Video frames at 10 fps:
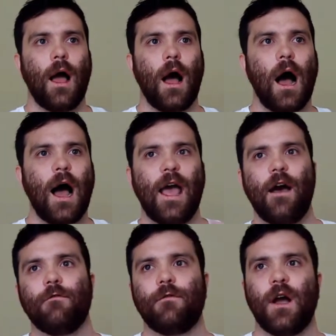I
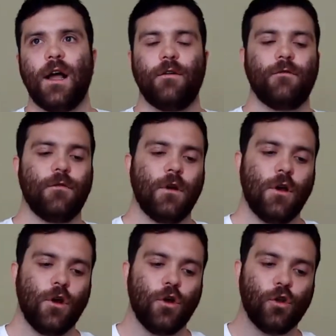have kind of
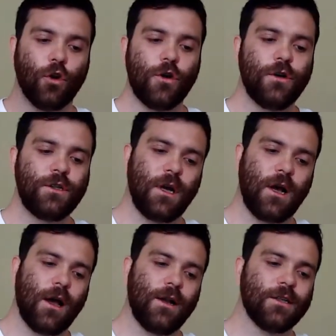learned
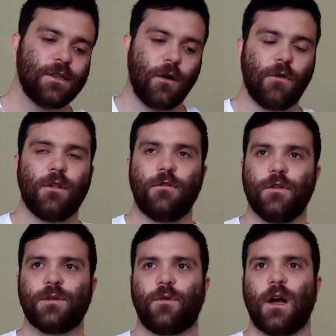and discovered through
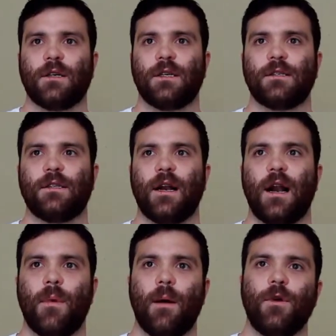this process that
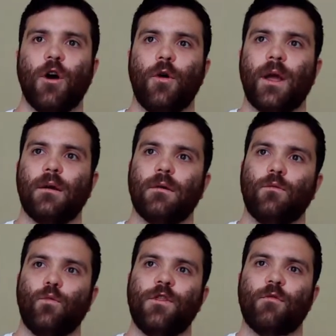I'm going
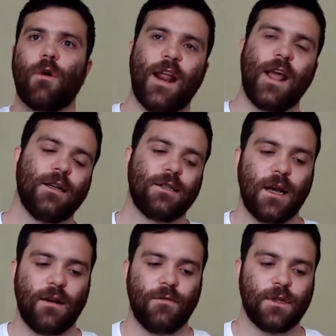with the right-hand
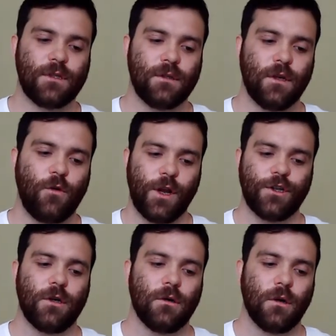side of this
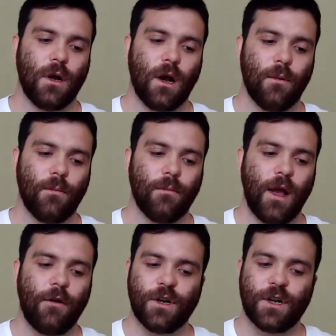equation
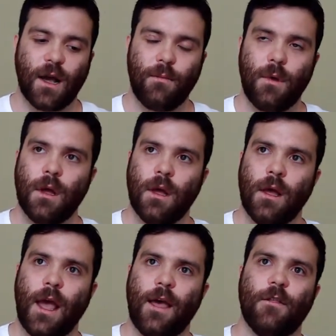every time.
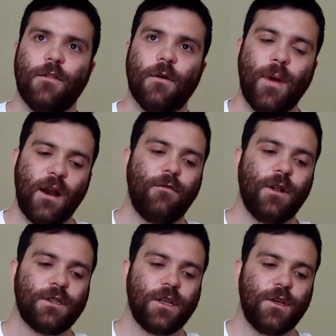And the
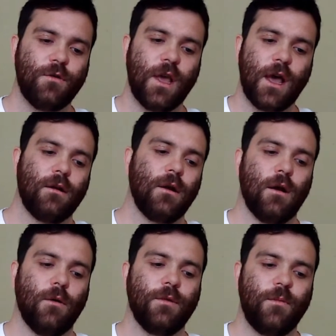benefits that you get
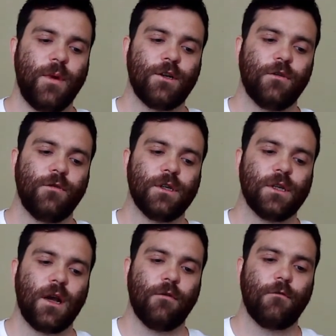with domain-driven
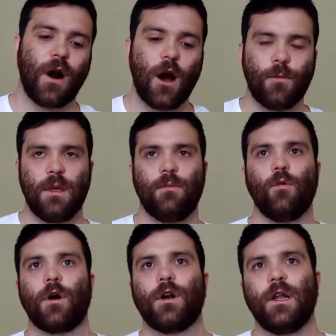design for how people
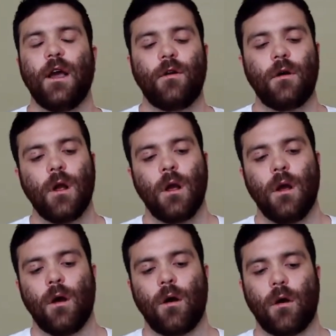work together
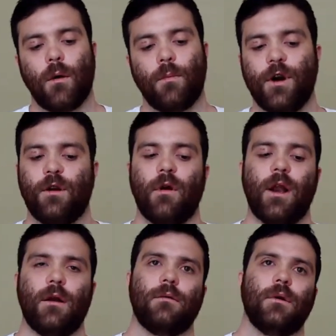are pretty great.